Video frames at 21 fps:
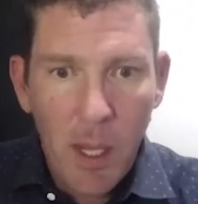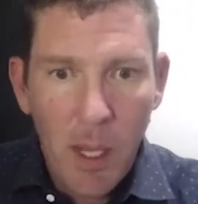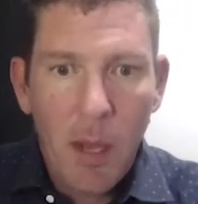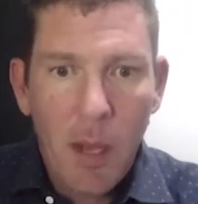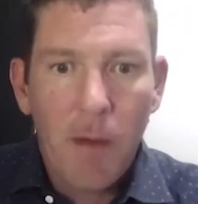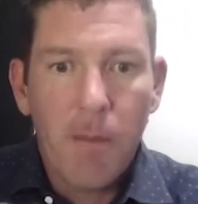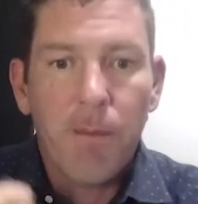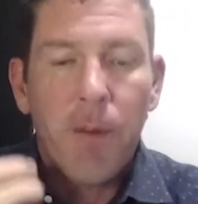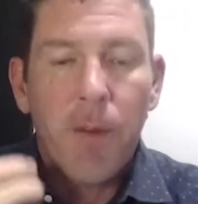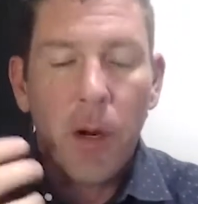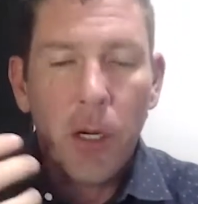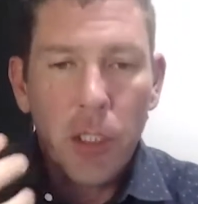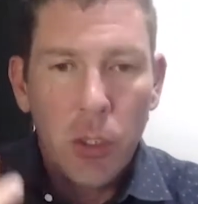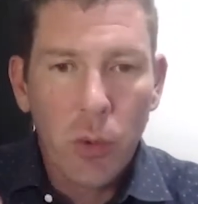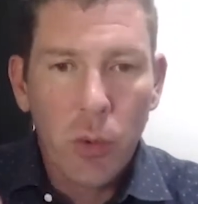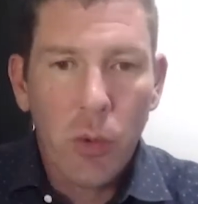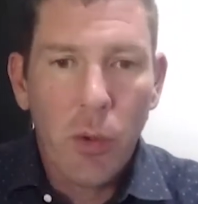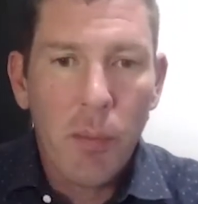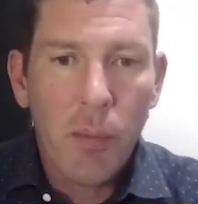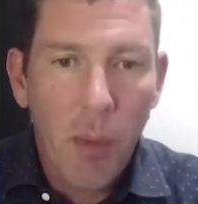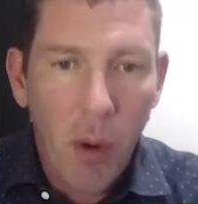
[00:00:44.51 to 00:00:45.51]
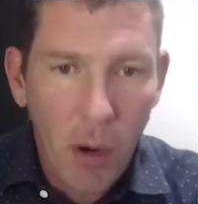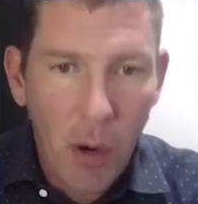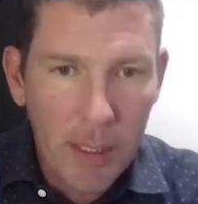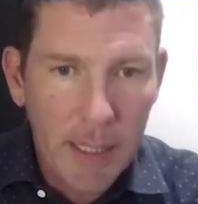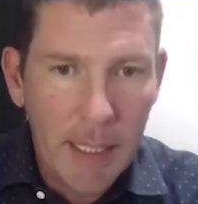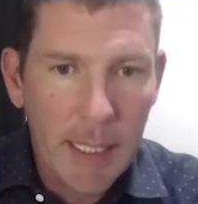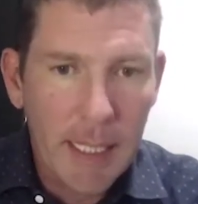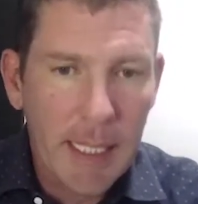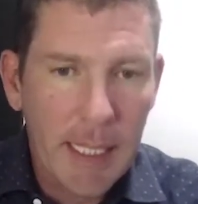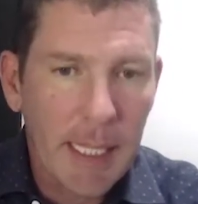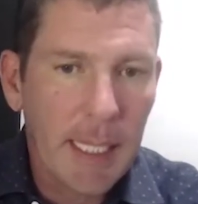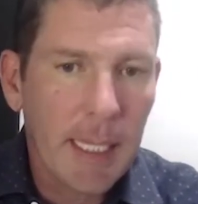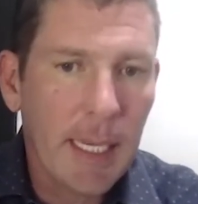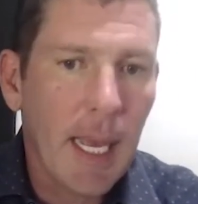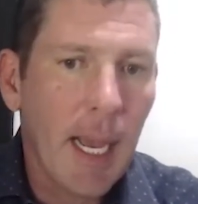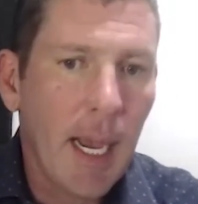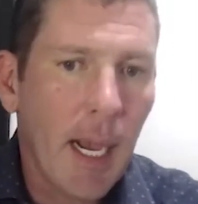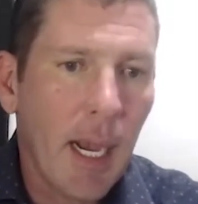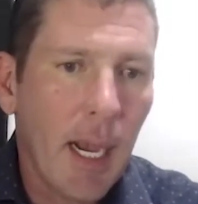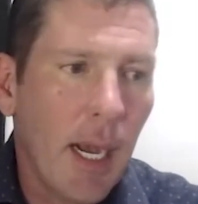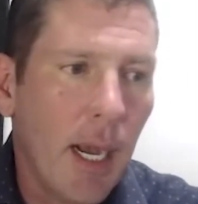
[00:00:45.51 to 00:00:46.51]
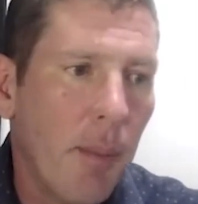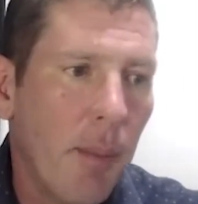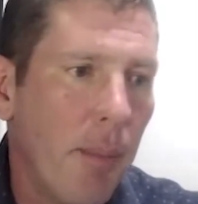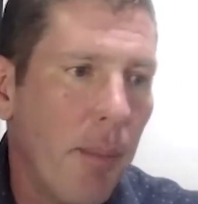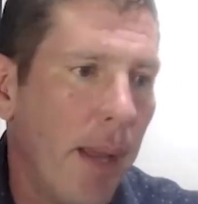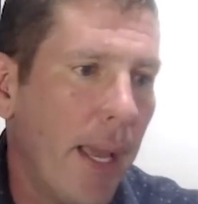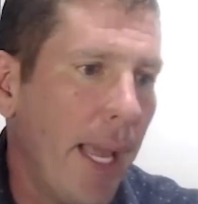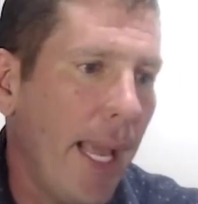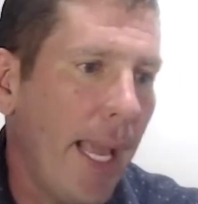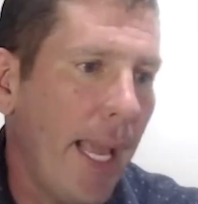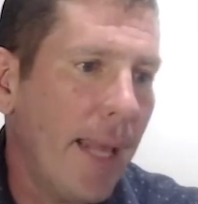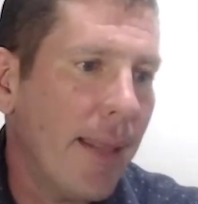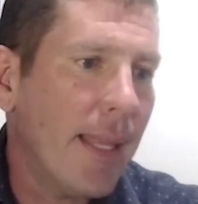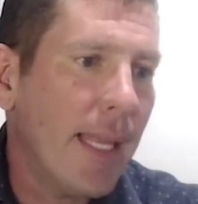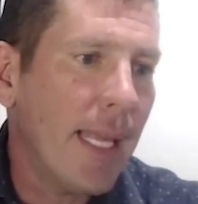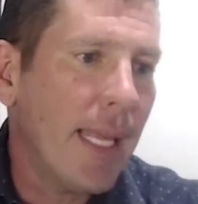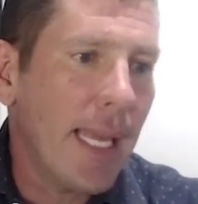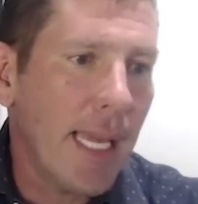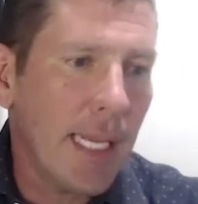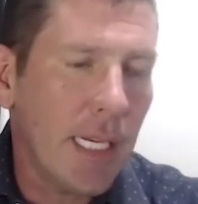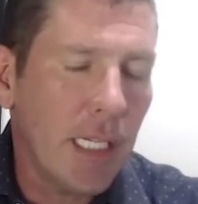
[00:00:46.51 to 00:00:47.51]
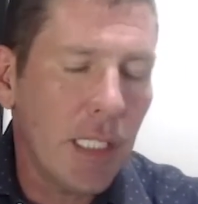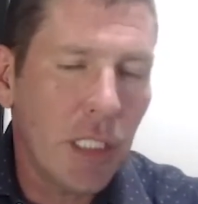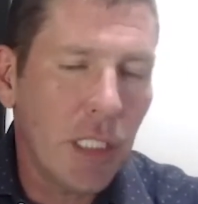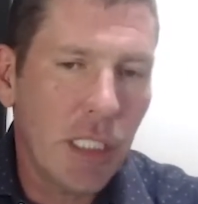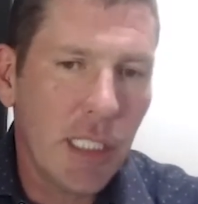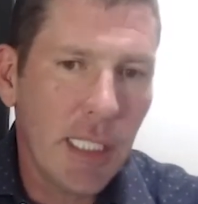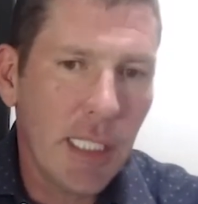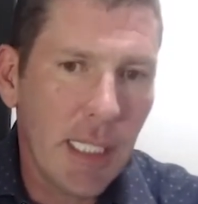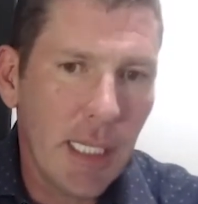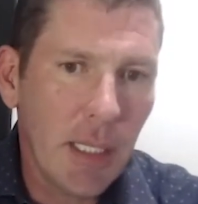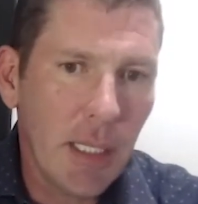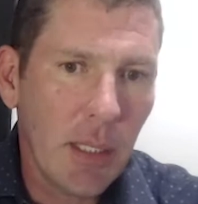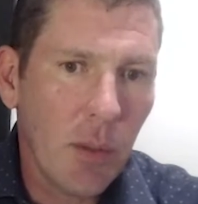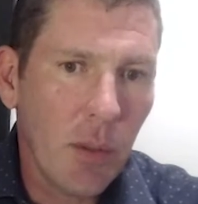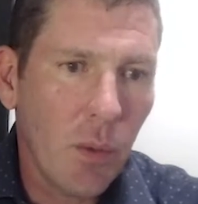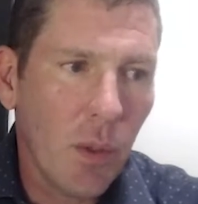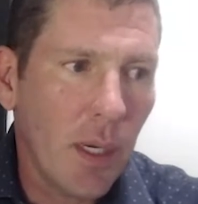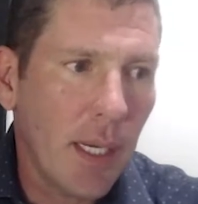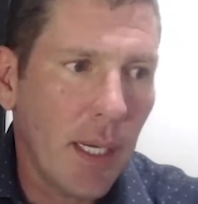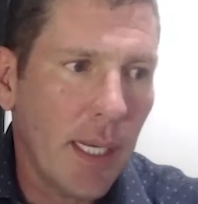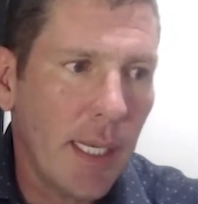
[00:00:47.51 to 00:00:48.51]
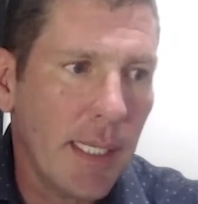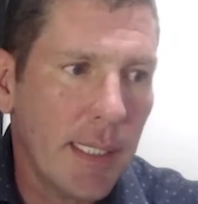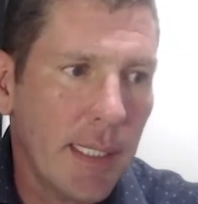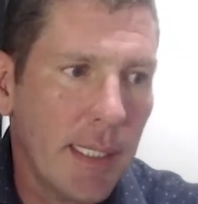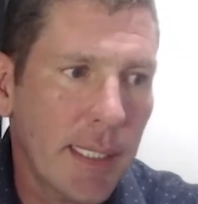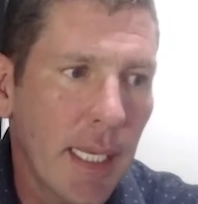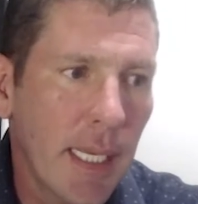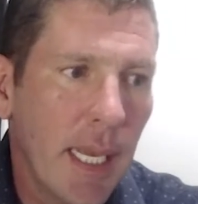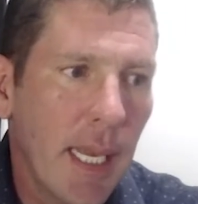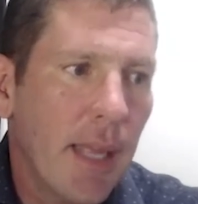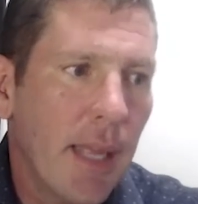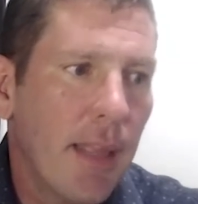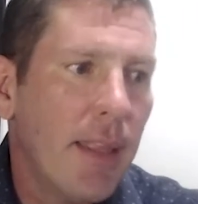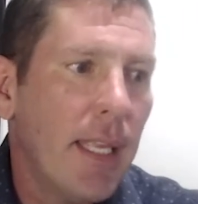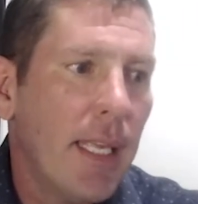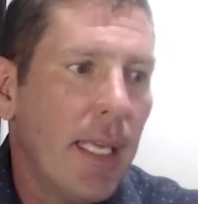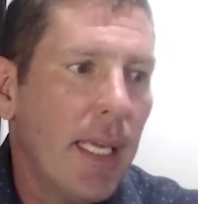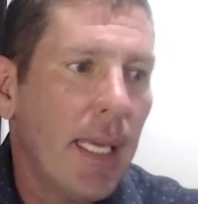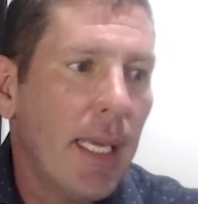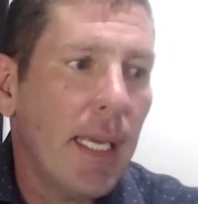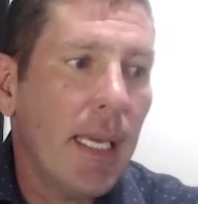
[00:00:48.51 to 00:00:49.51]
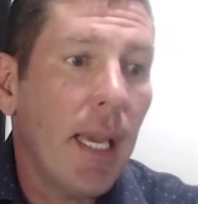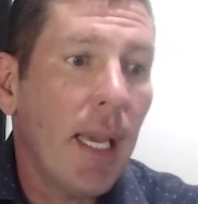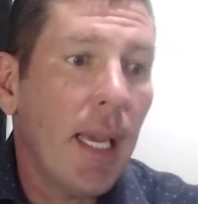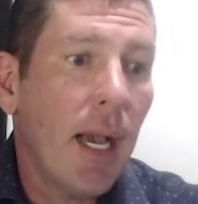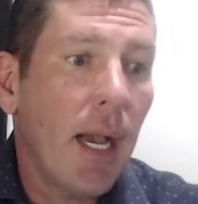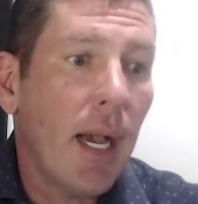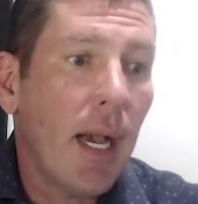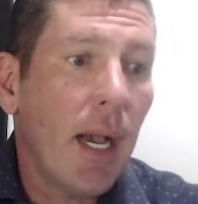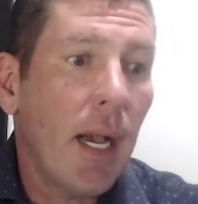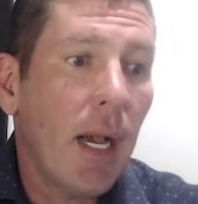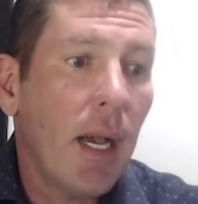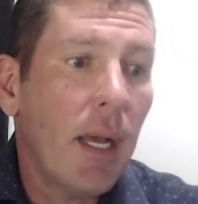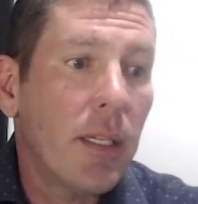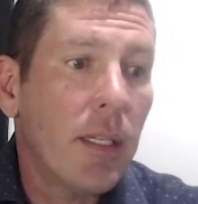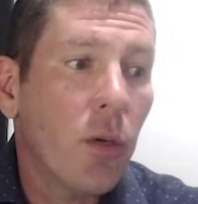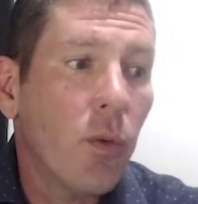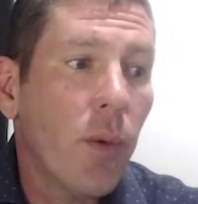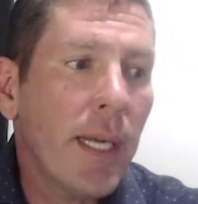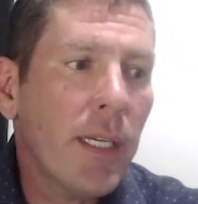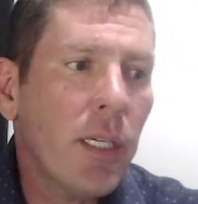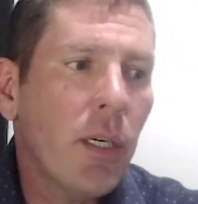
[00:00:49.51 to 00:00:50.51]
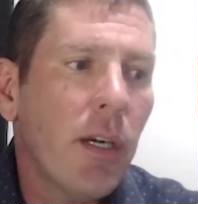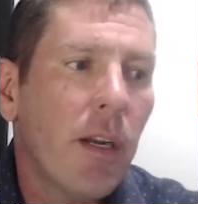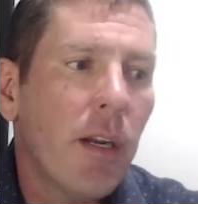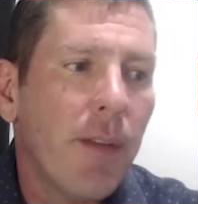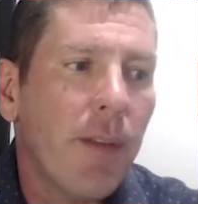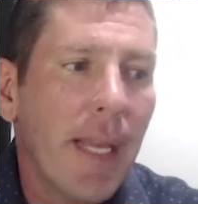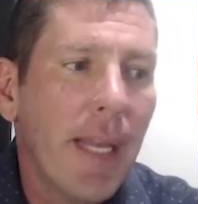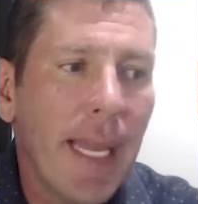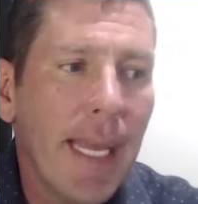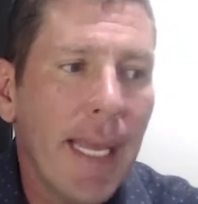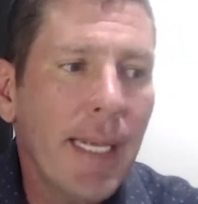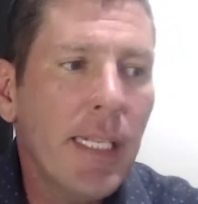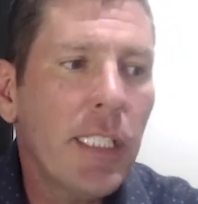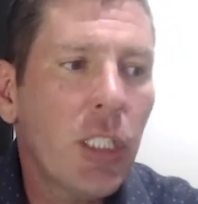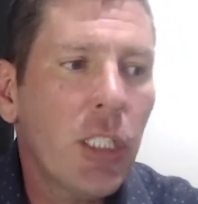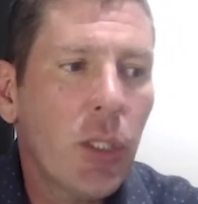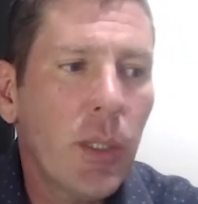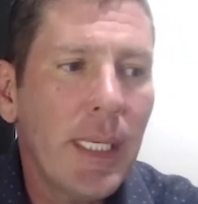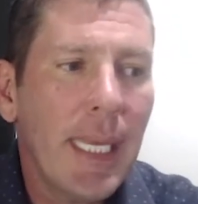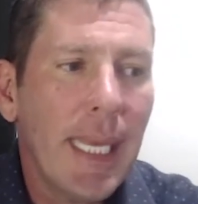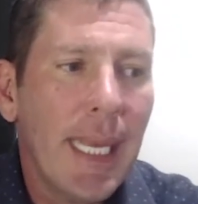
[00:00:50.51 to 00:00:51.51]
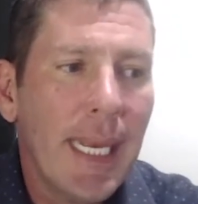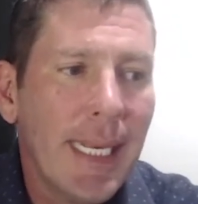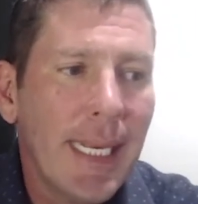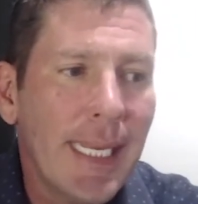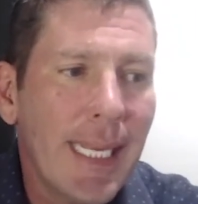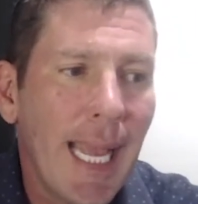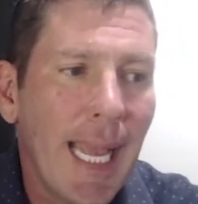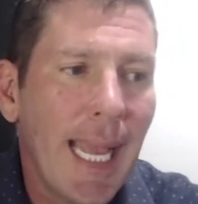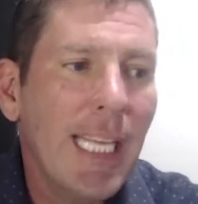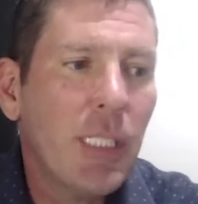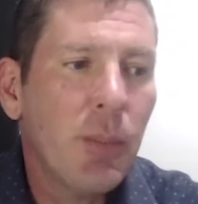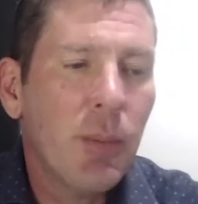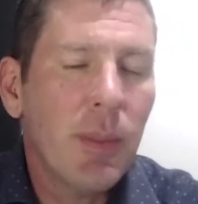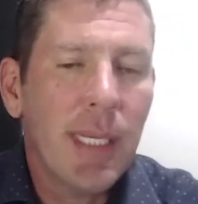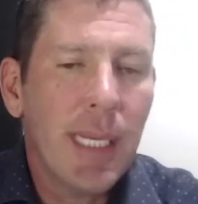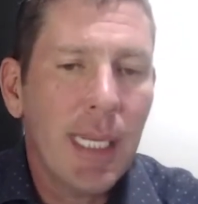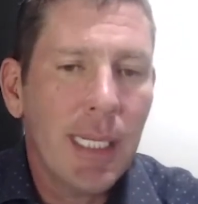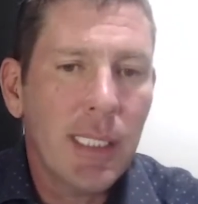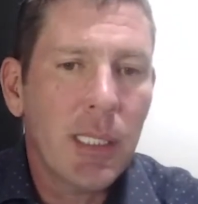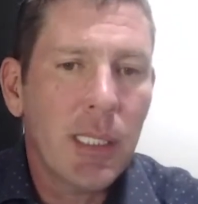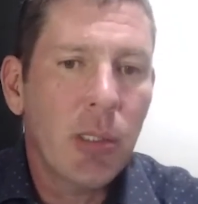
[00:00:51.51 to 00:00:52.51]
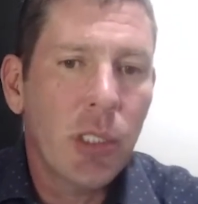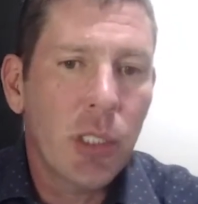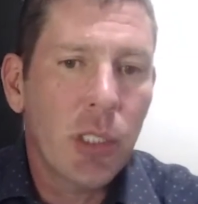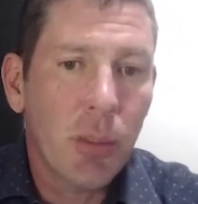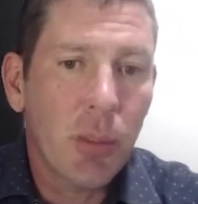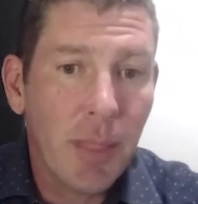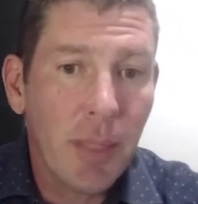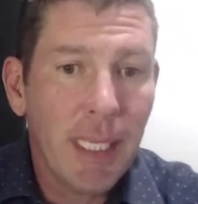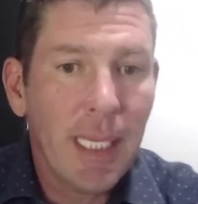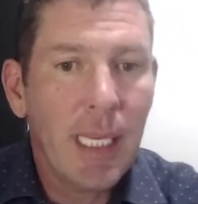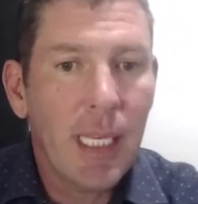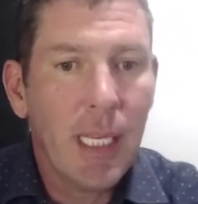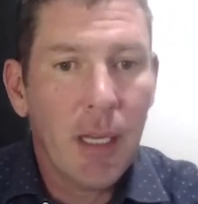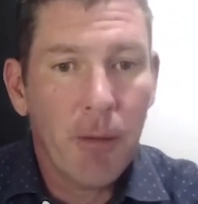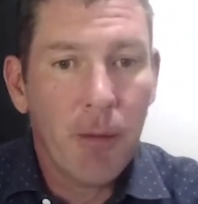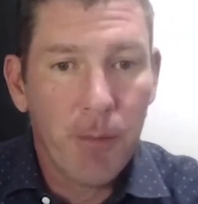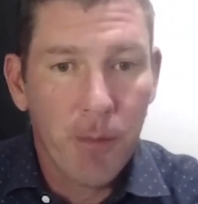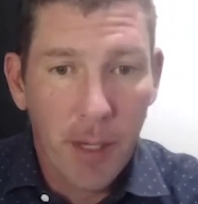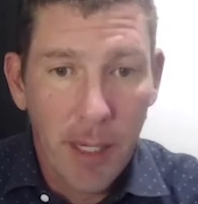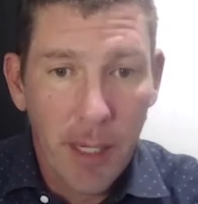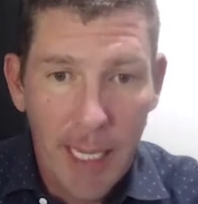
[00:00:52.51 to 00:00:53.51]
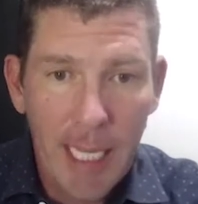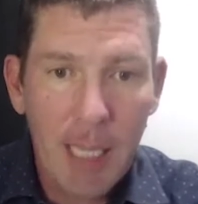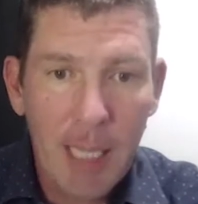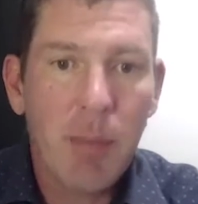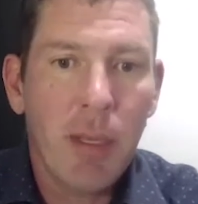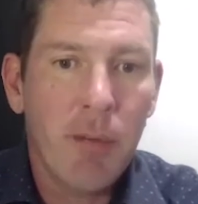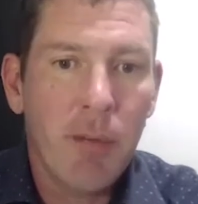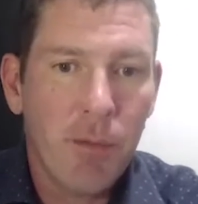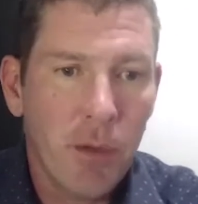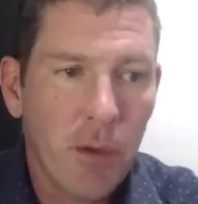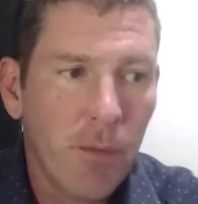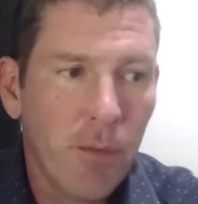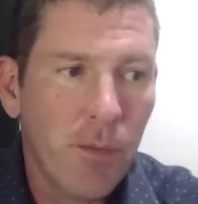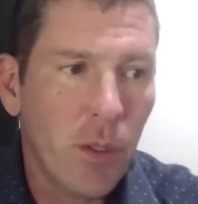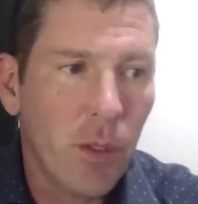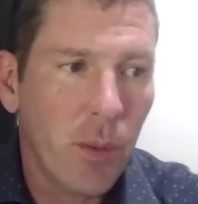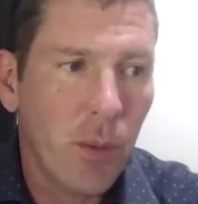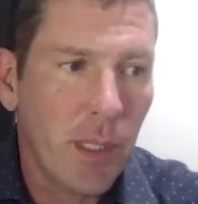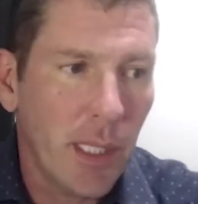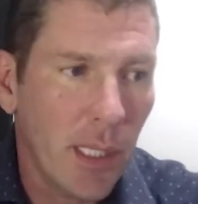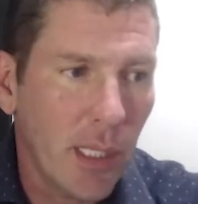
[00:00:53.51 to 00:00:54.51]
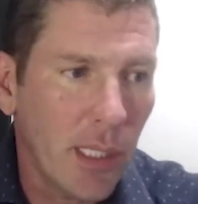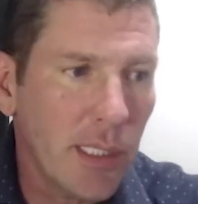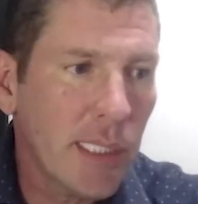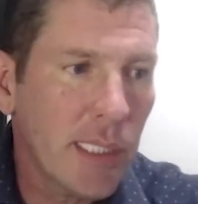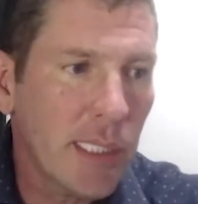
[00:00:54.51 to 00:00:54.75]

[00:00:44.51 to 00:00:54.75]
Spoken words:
virtual marketing, and then she was the director of industry engagement and social media for Inman for a few years.